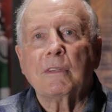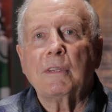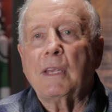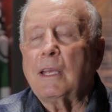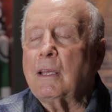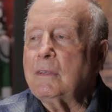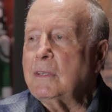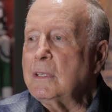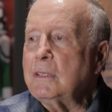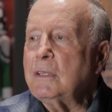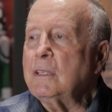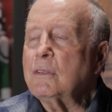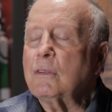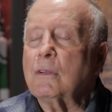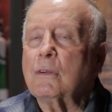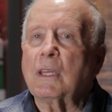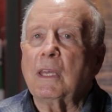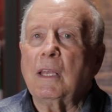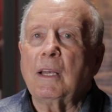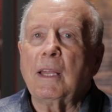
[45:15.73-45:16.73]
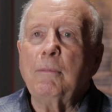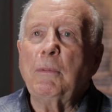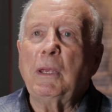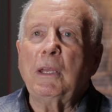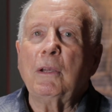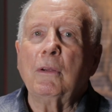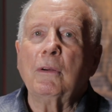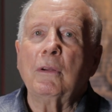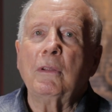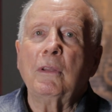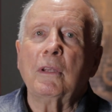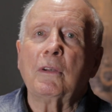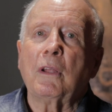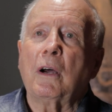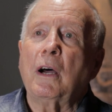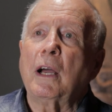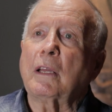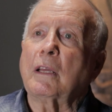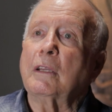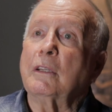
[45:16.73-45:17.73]
So I said, just, okay, let me do the
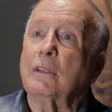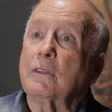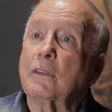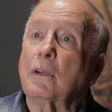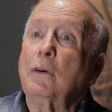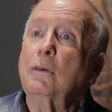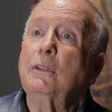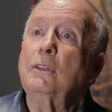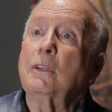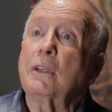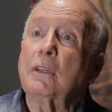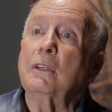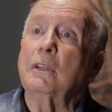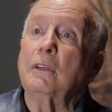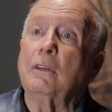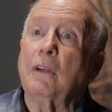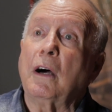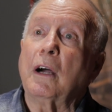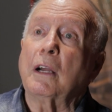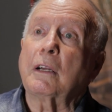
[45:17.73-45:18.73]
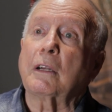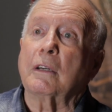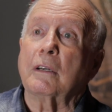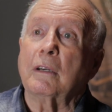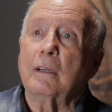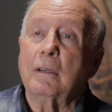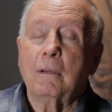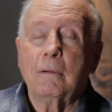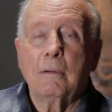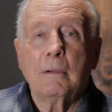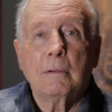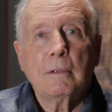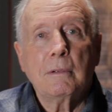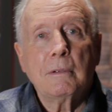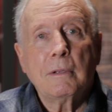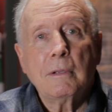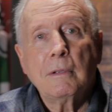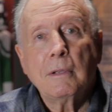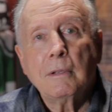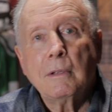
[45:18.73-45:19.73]
talking. And Sohn's a good talker.
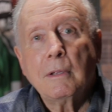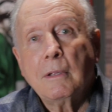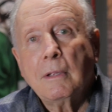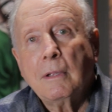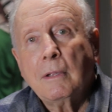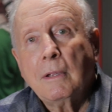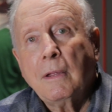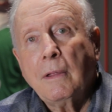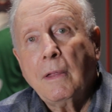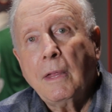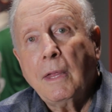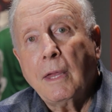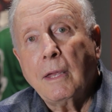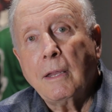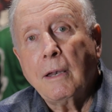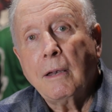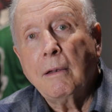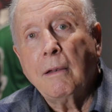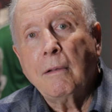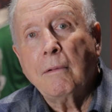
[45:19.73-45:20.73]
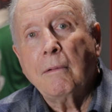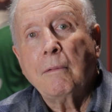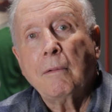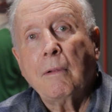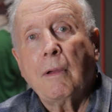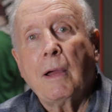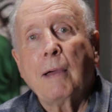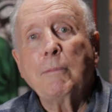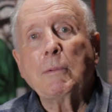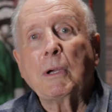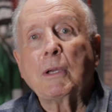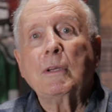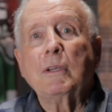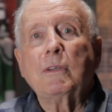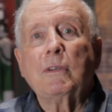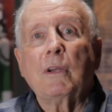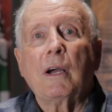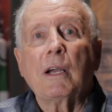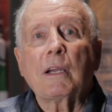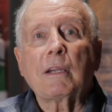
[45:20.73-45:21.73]
And I'm a good
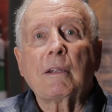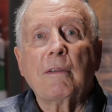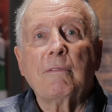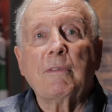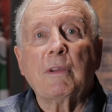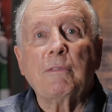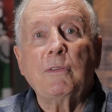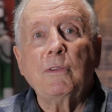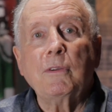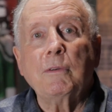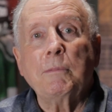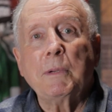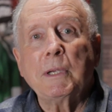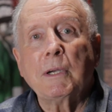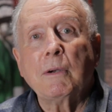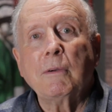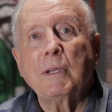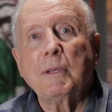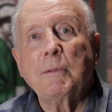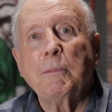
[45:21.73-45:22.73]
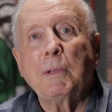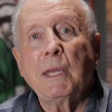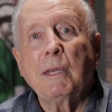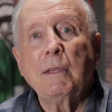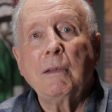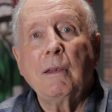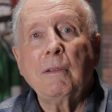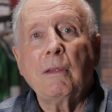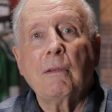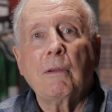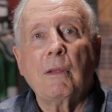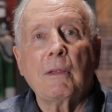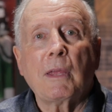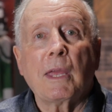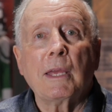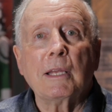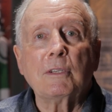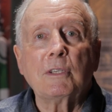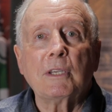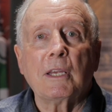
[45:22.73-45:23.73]
talker. I have a few beer in me, and he
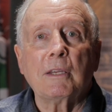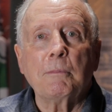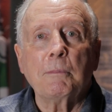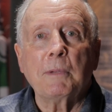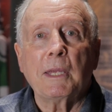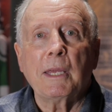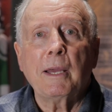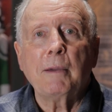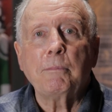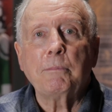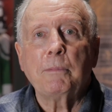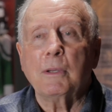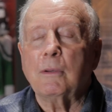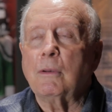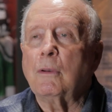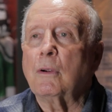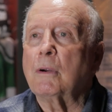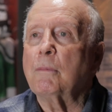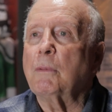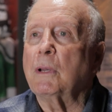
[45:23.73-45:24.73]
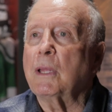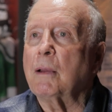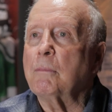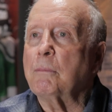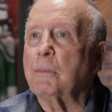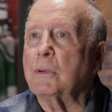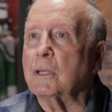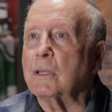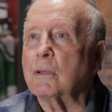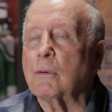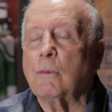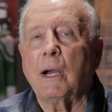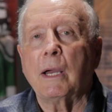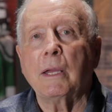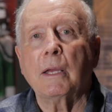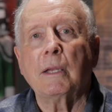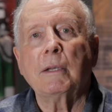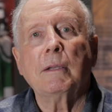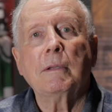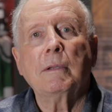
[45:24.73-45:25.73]
can't shut me up, but normally I'm pretty quiet.